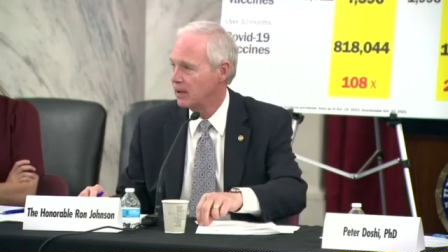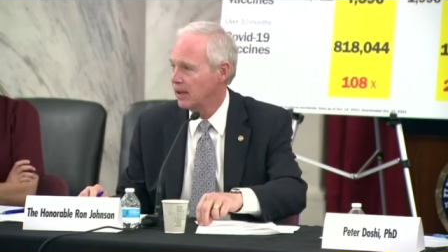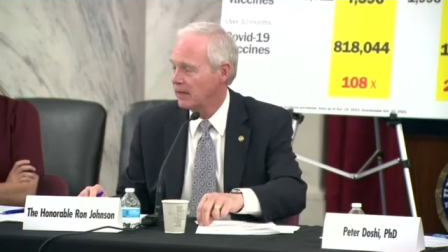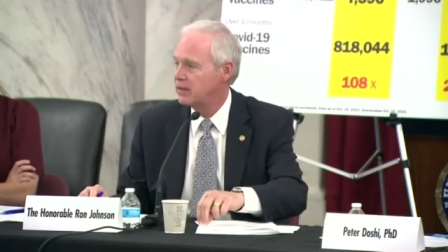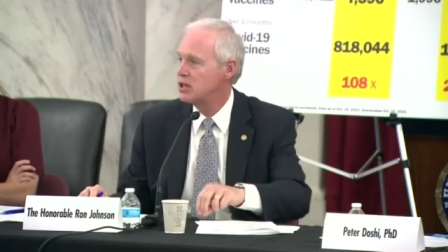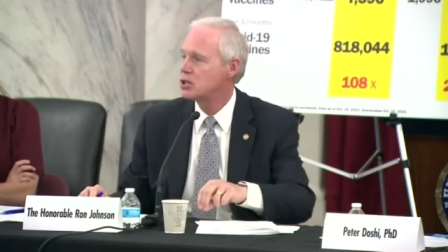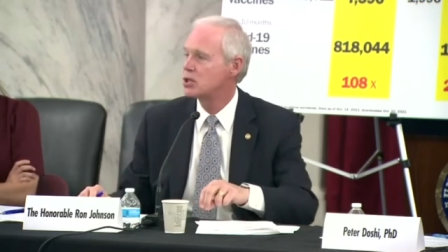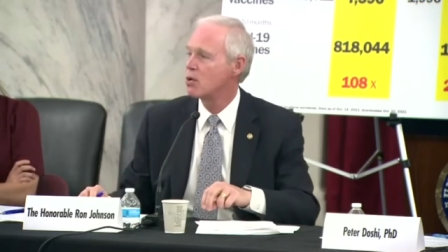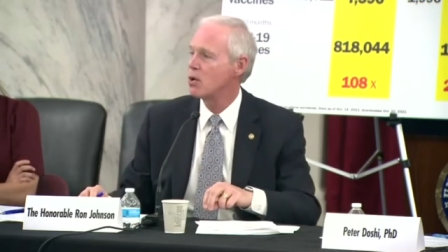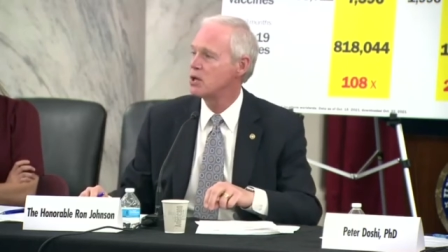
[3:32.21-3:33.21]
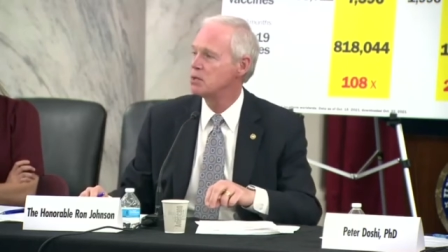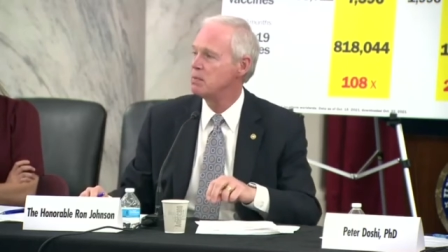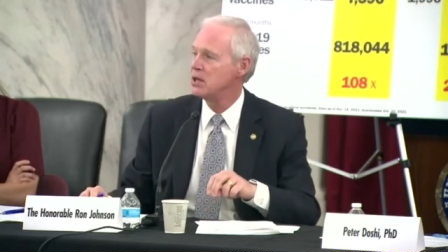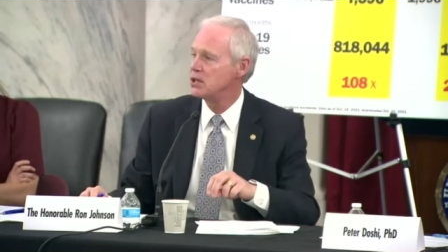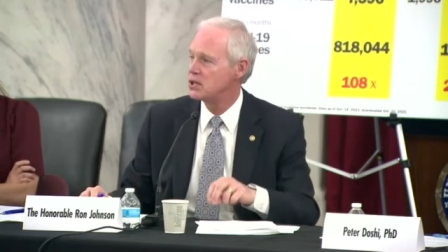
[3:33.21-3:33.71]
Let these stories
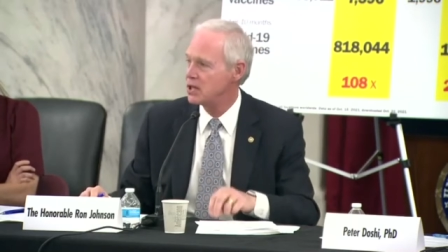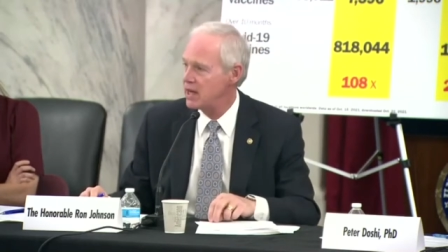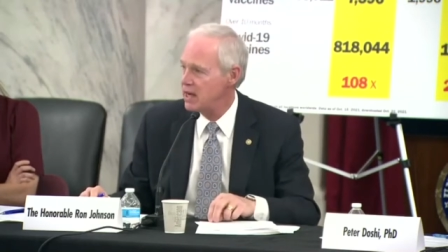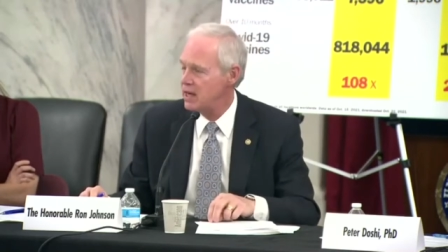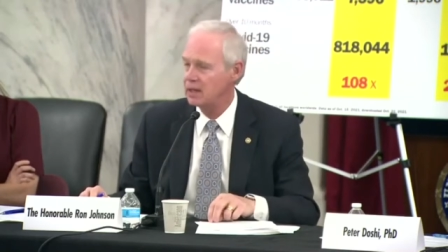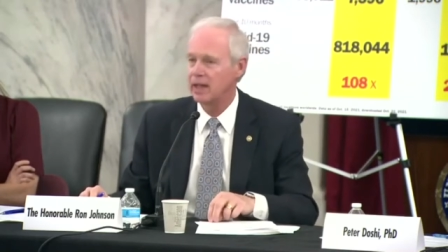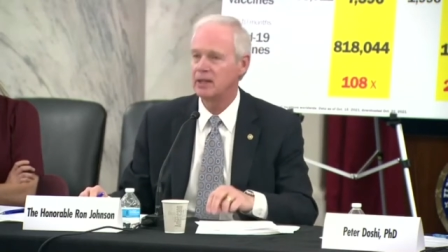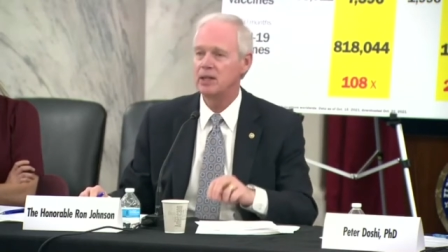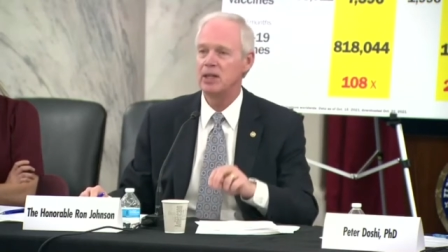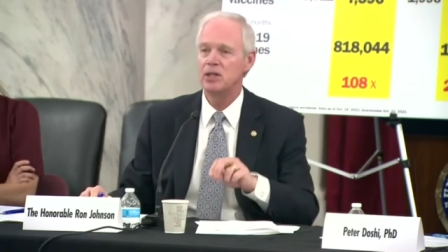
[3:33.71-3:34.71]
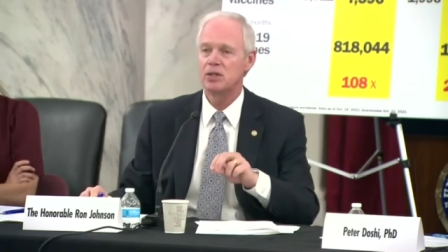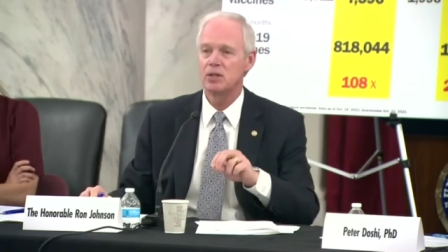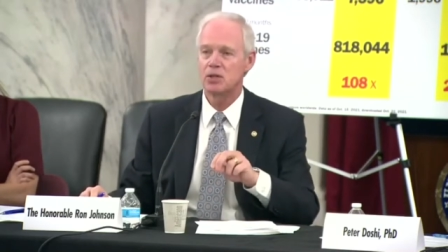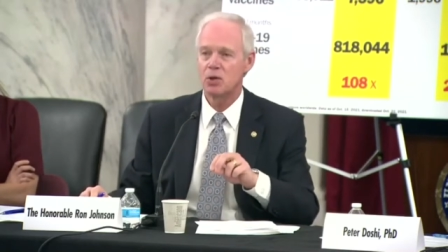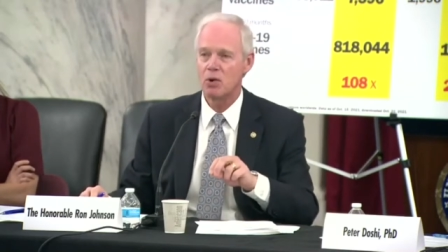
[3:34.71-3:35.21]
be seen, let these
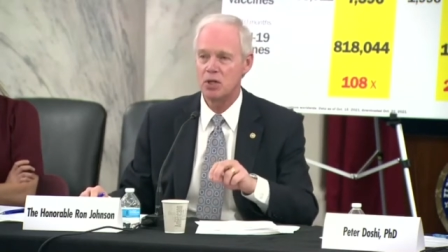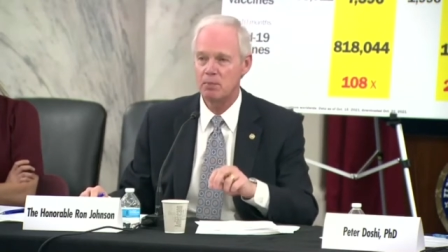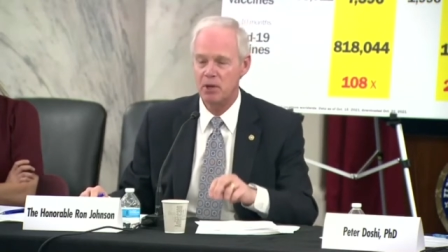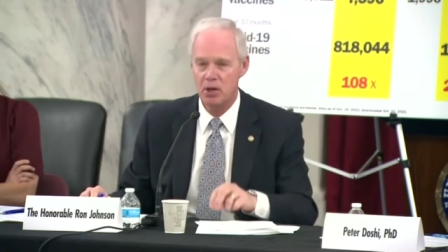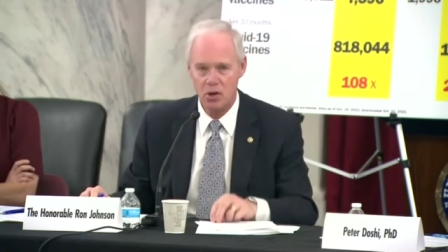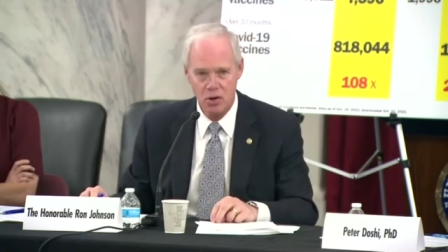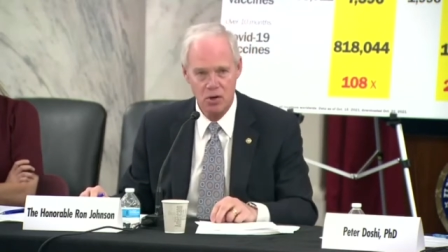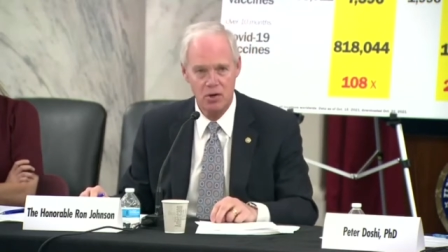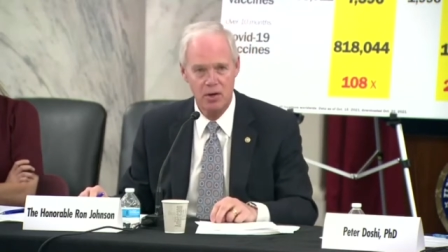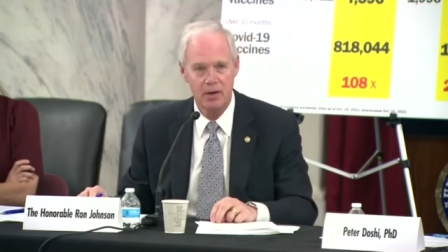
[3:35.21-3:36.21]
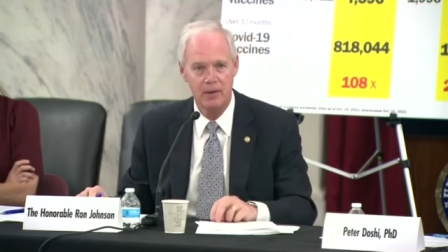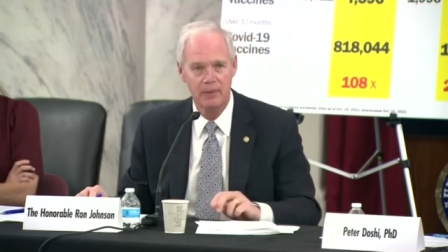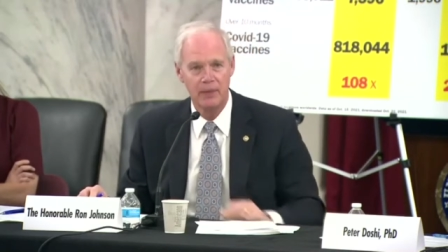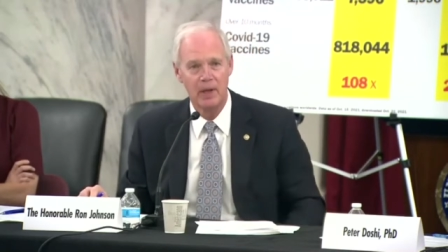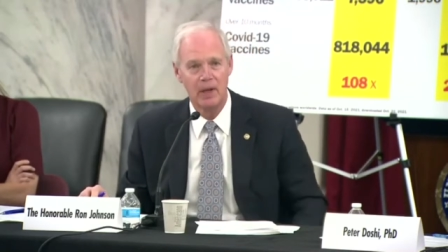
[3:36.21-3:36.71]
stories be heard,
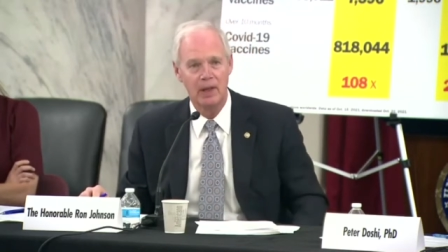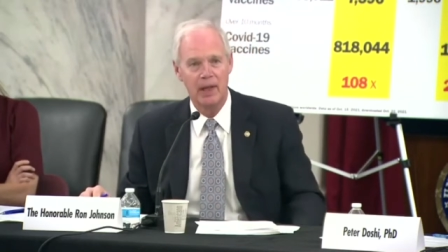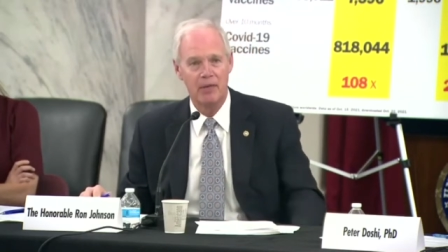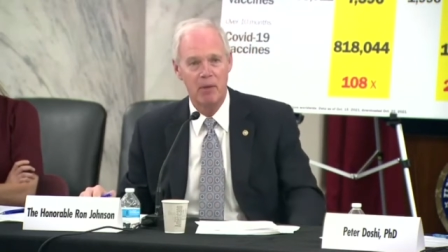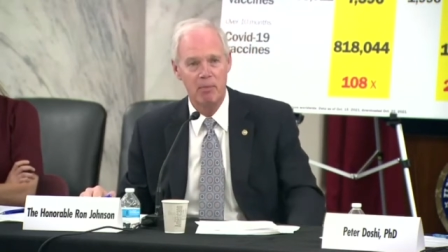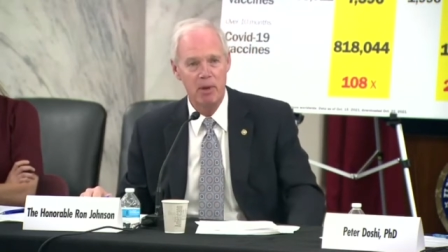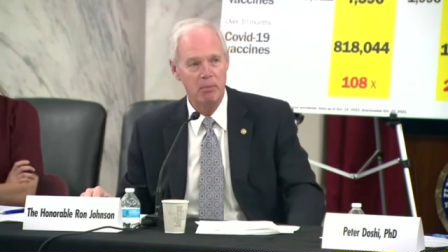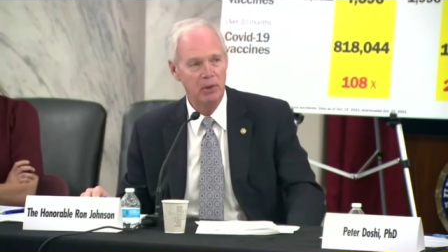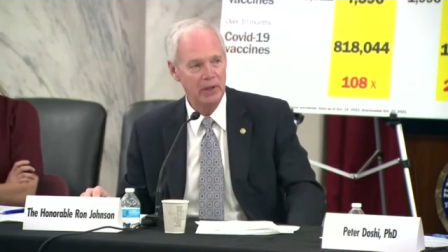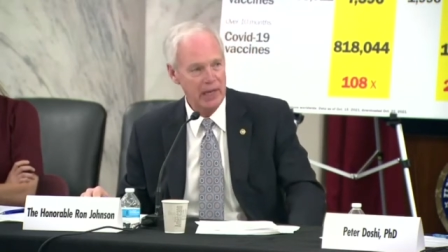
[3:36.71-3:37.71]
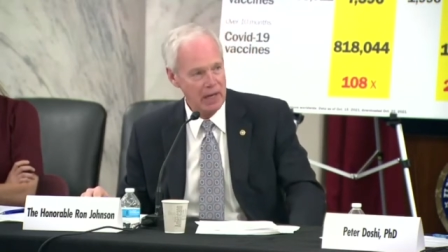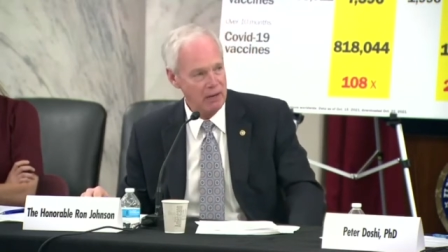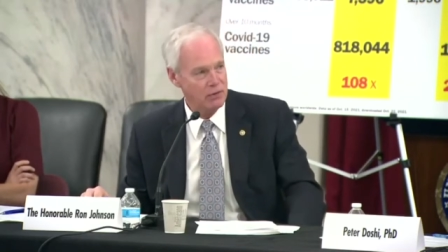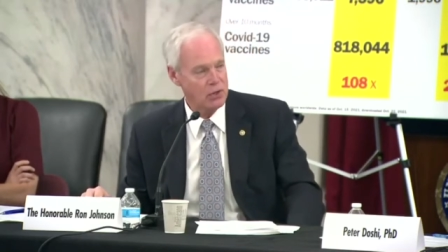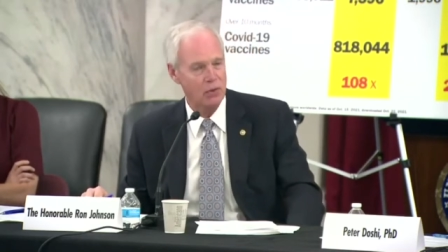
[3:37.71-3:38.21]
let them be
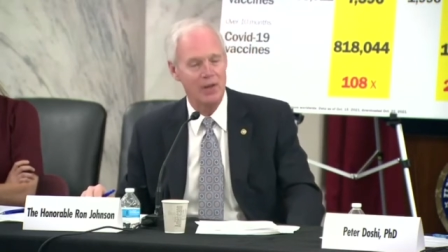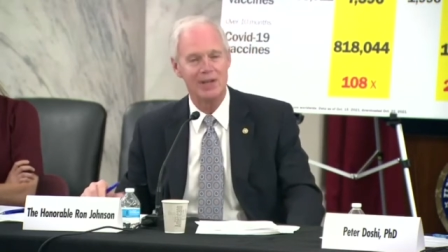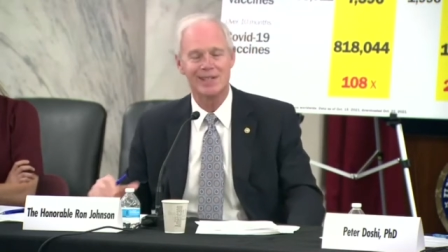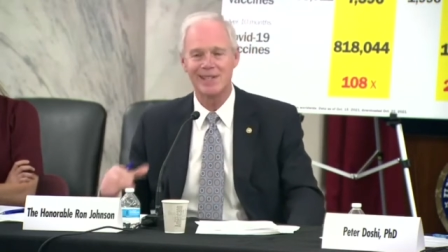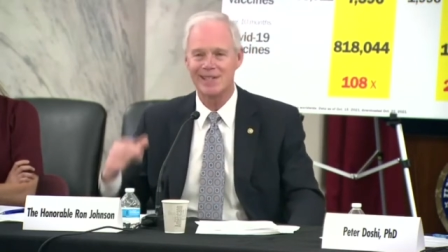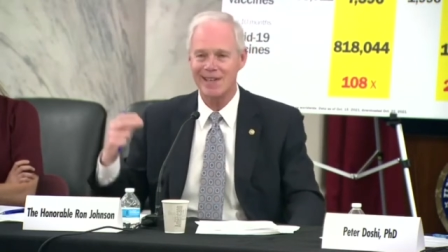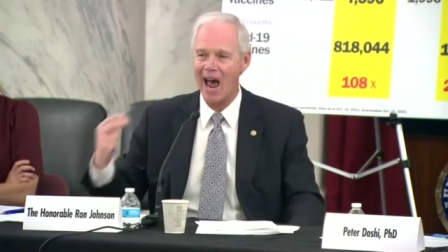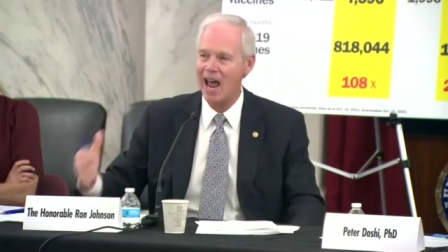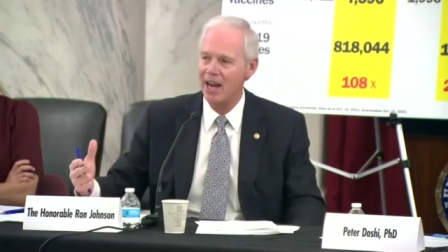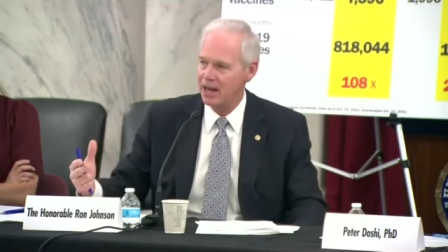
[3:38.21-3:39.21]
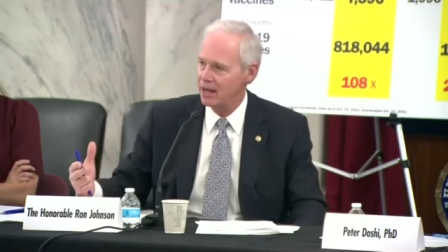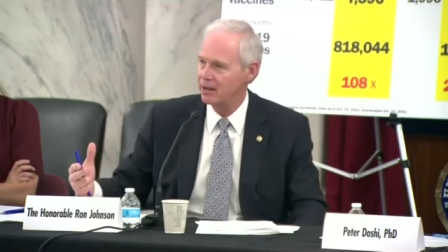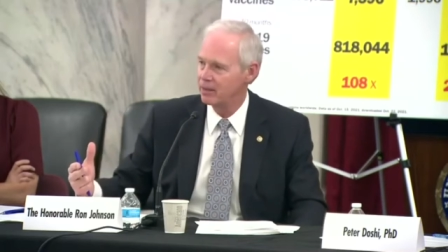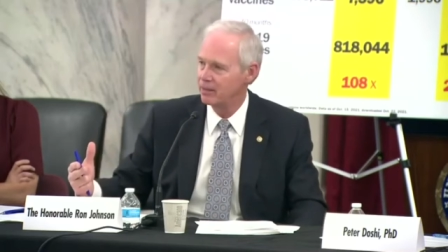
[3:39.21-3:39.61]
believed so that as society,